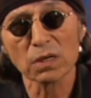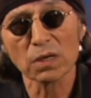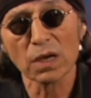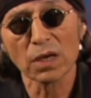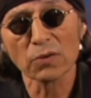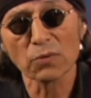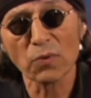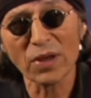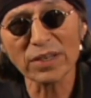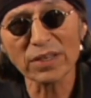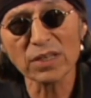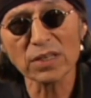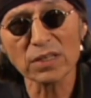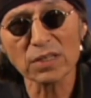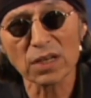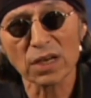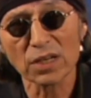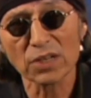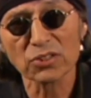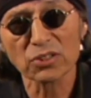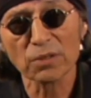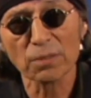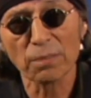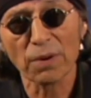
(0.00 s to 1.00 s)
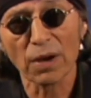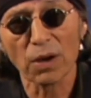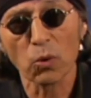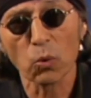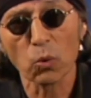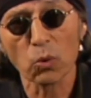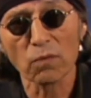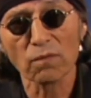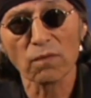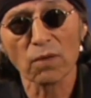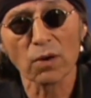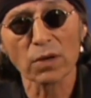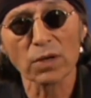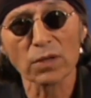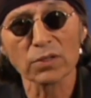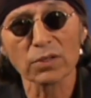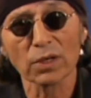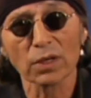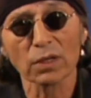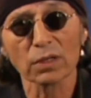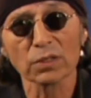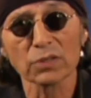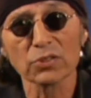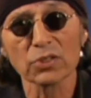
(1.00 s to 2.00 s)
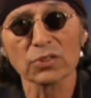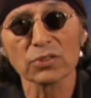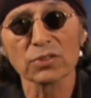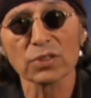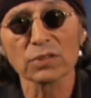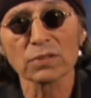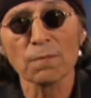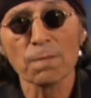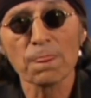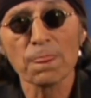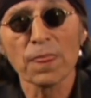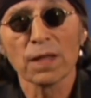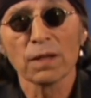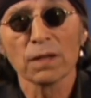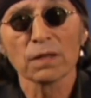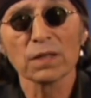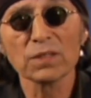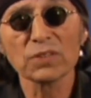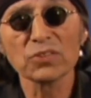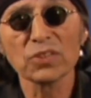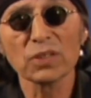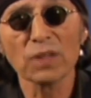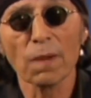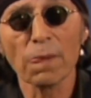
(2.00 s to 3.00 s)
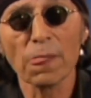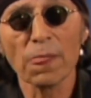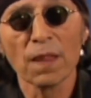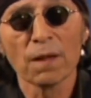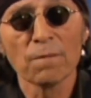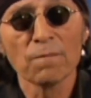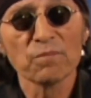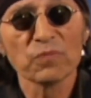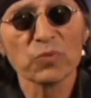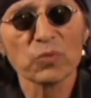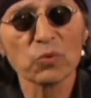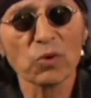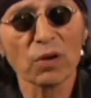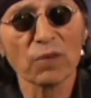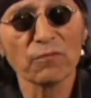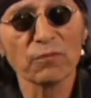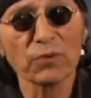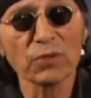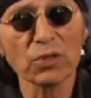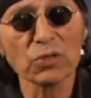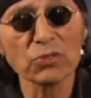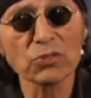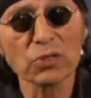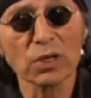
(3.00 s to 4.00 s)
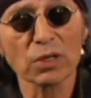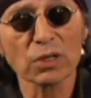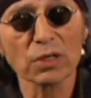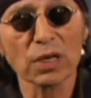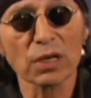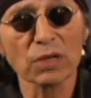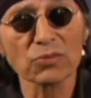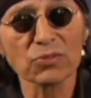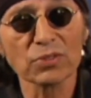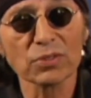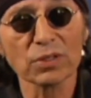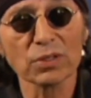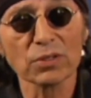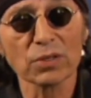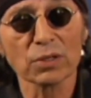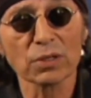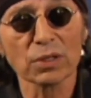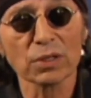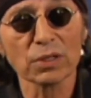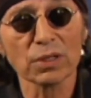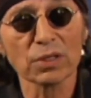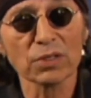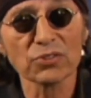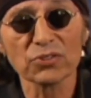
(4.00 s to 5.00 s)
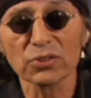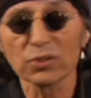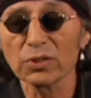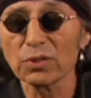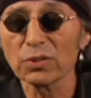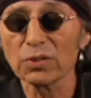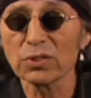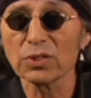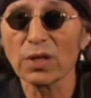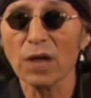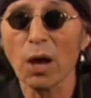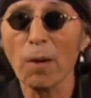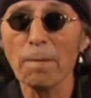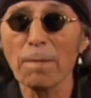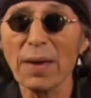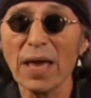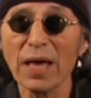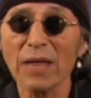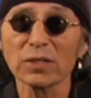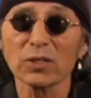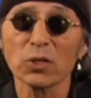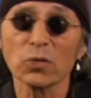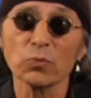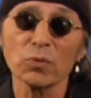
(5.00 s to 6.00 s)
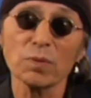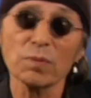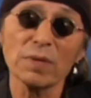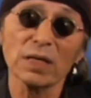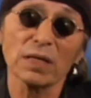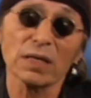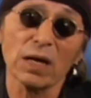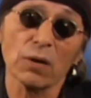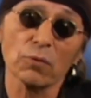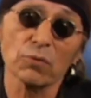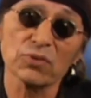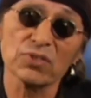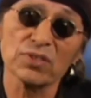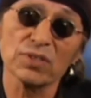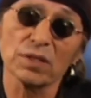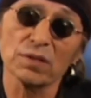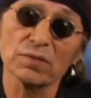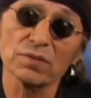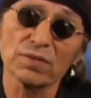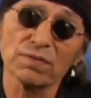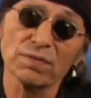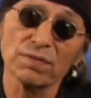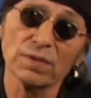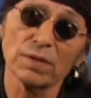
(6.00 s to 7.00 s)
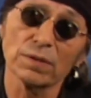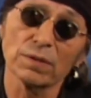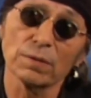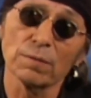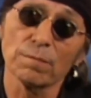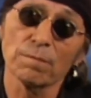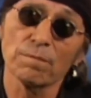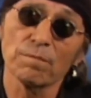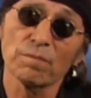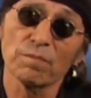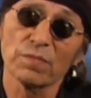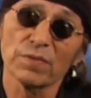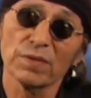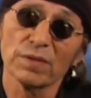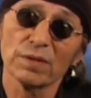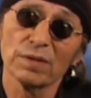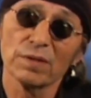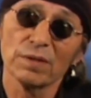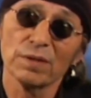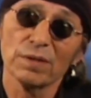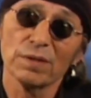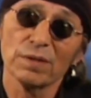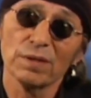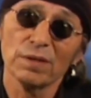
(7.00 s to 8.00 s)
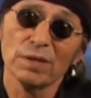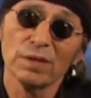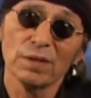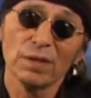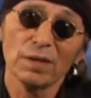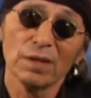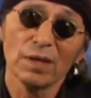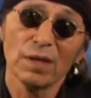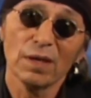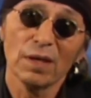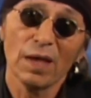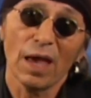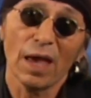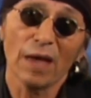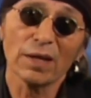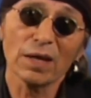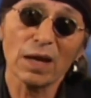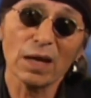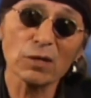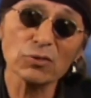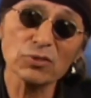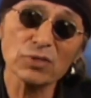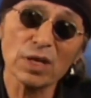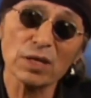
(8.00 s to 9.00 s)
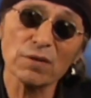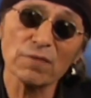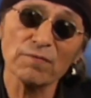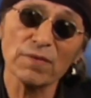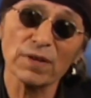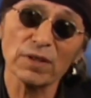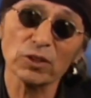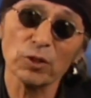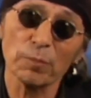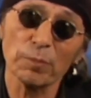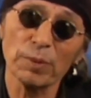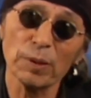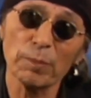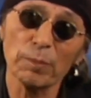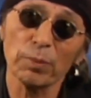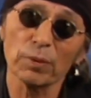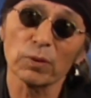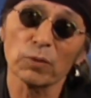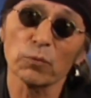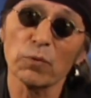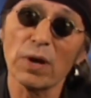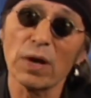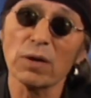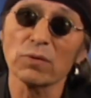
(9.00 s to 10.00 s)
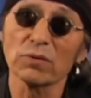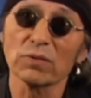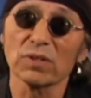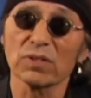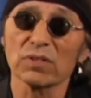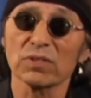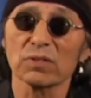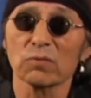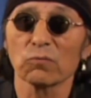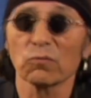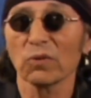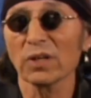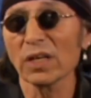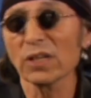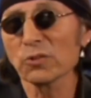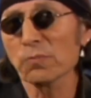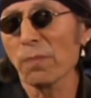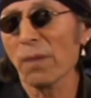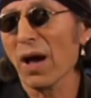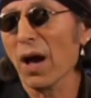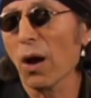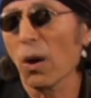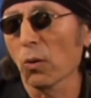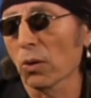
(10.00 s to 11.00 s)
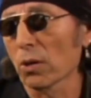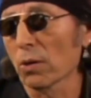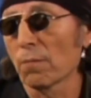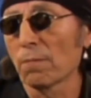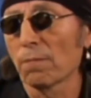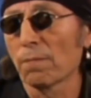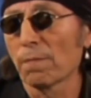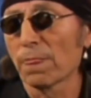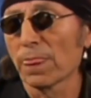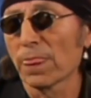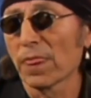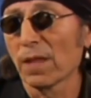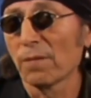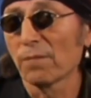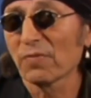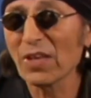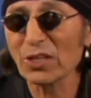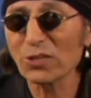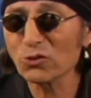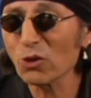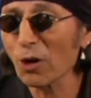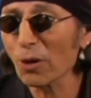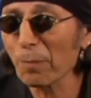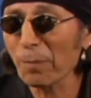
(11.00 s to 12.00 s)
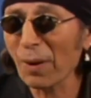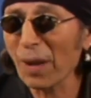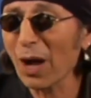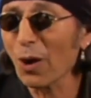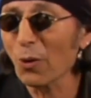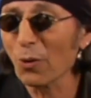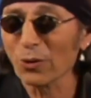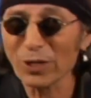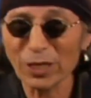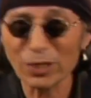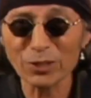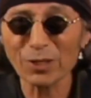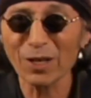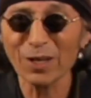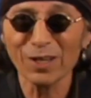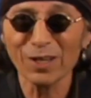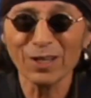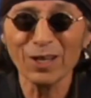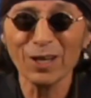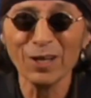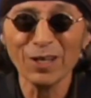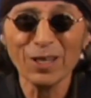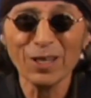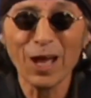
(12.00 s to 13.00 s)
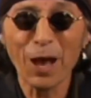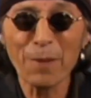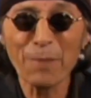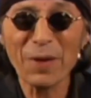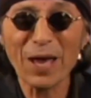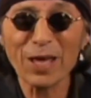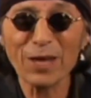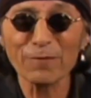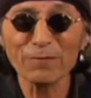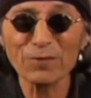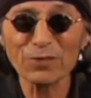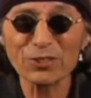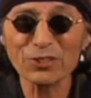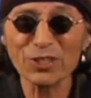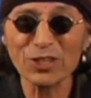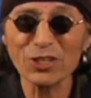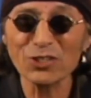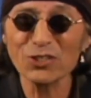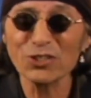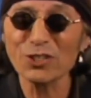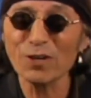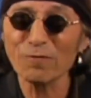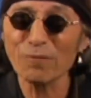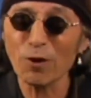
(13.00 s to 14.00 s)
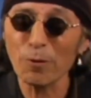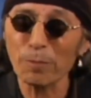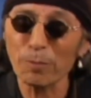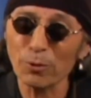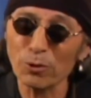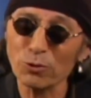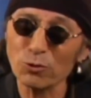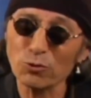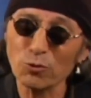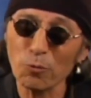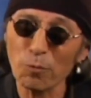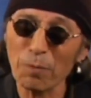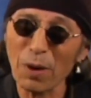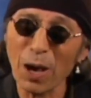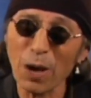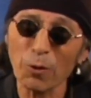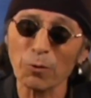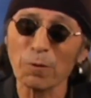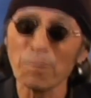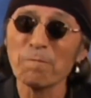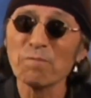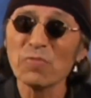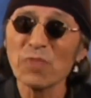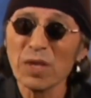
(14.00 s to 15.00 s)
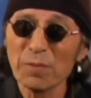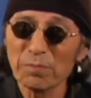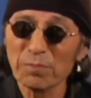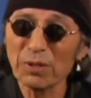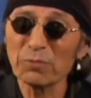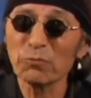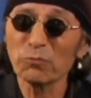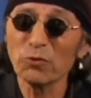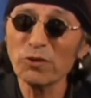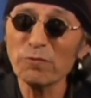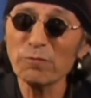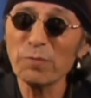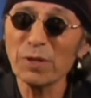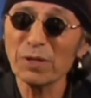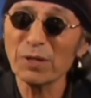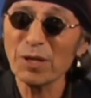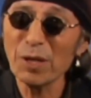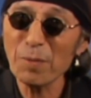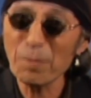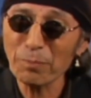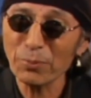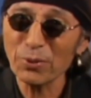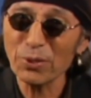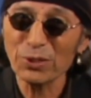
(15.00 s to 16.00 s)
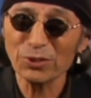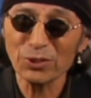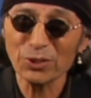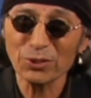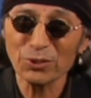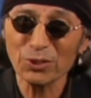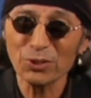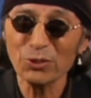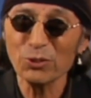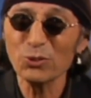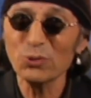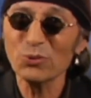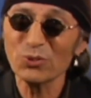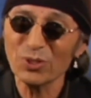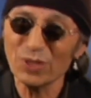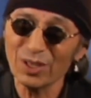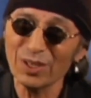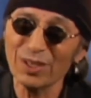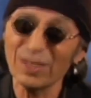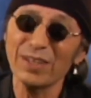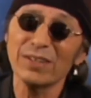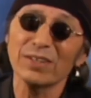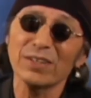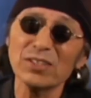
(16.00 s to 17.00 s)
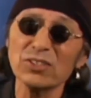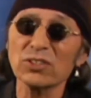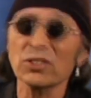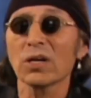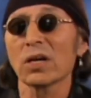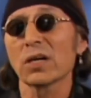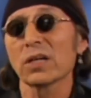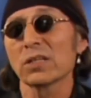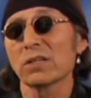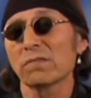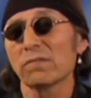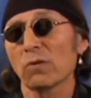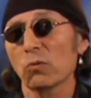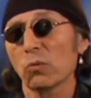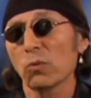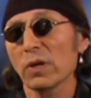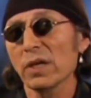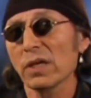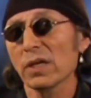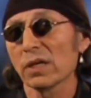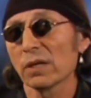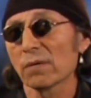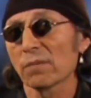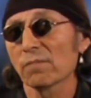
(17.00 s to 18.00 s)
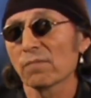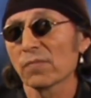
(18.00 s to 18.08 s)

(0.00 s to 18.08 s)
and recognize the power of our intelligence as, let's say, through our fears and our doubts and our insecurities, how bad can we make ourselves feel? And how does that affect the people around us? Well, that's power. That's our power. That's a, a manifestation of our personal power. But we've been imprinted to use it in this kind of a way.